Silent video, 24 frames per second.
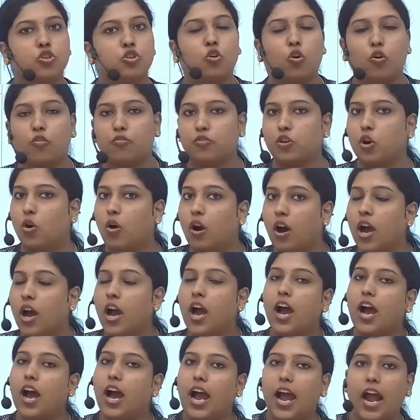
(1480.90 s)
of your
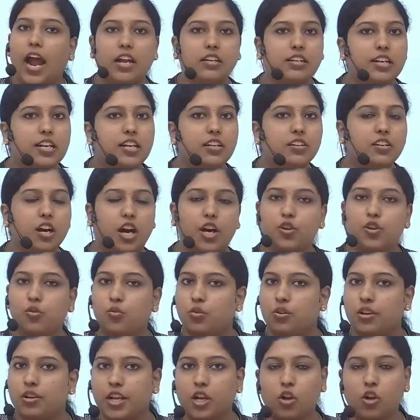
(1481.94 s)

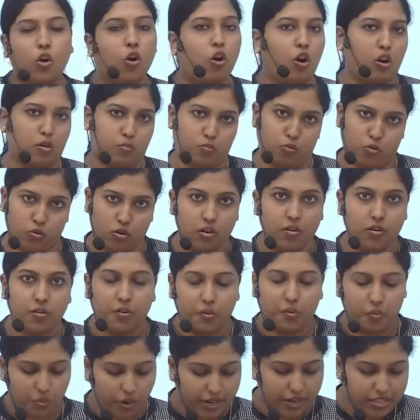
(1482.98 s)
antidiuretic hormone,
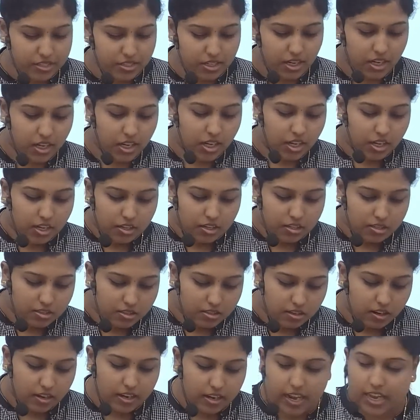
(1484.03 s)
right? Here,
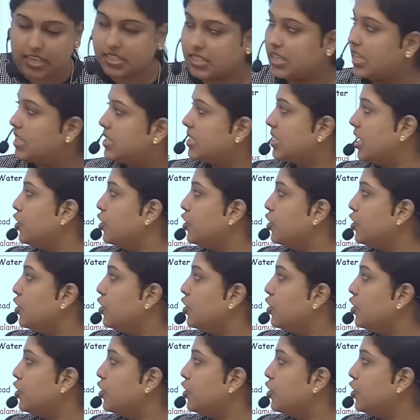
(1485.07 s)
as I said